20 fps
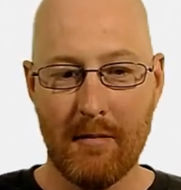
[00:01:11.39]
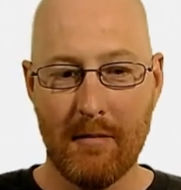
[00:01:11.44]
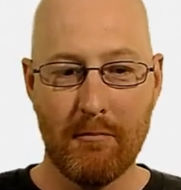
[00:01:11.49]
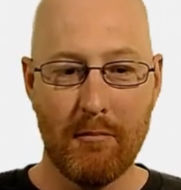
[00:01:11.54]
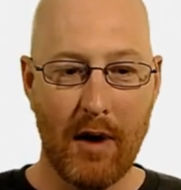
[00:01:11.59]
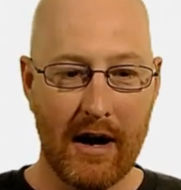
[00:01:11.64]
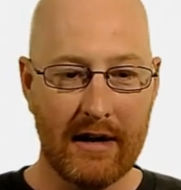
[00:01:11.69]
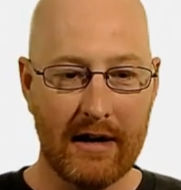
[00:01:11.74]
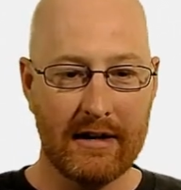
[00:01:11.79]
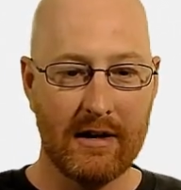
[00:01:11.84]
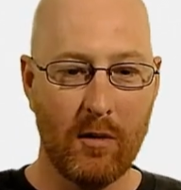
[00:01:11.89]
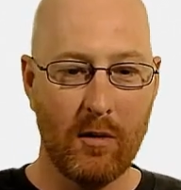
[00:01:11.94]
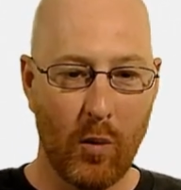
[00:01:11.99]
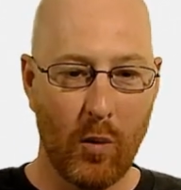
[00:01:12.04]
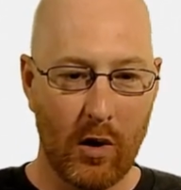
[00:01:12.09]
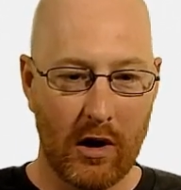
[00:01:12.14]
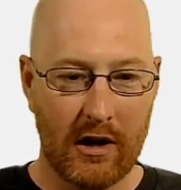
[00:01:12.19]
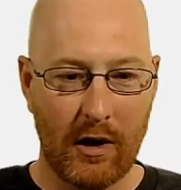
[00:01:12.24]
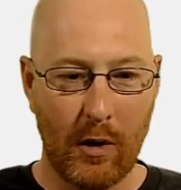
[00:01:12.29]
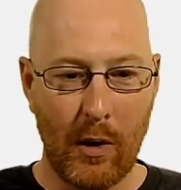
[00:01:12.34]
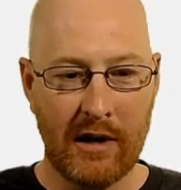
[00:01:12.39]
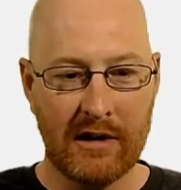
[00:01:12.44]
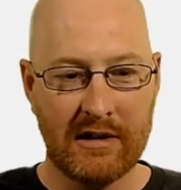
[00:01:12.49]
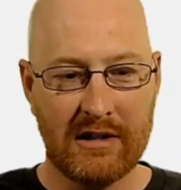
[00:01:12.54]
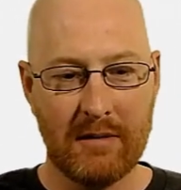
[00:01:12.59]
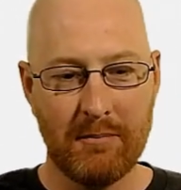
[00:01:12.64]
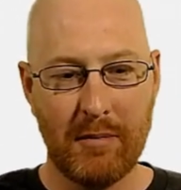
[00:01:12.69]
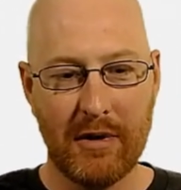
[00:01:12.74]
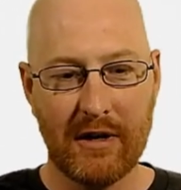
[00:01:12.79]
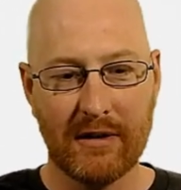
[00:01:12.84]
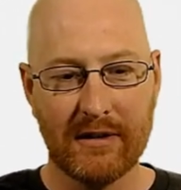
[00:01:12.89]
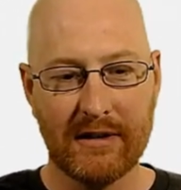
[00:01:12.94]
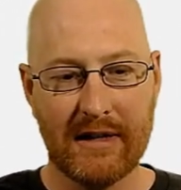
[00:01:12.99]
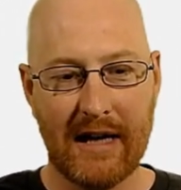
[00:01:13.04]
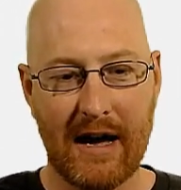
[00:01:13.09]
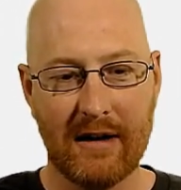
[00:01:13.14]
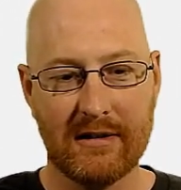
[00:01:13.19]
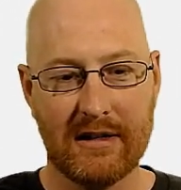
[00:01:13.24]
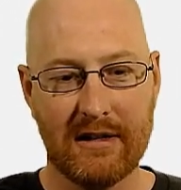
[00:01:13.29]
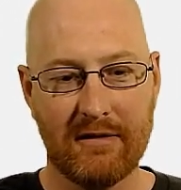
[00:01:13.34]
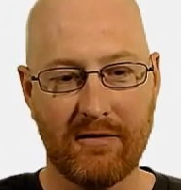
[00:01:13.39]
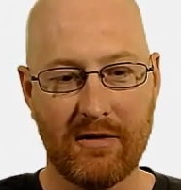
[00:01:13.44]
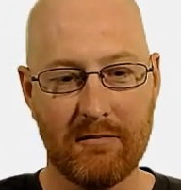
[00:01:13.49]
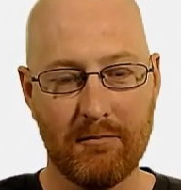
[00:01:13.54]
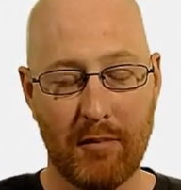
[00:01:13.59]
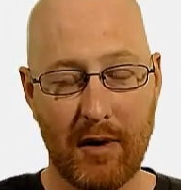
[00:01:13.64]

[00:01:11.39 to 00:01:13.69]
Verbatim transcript: But we're going to build out different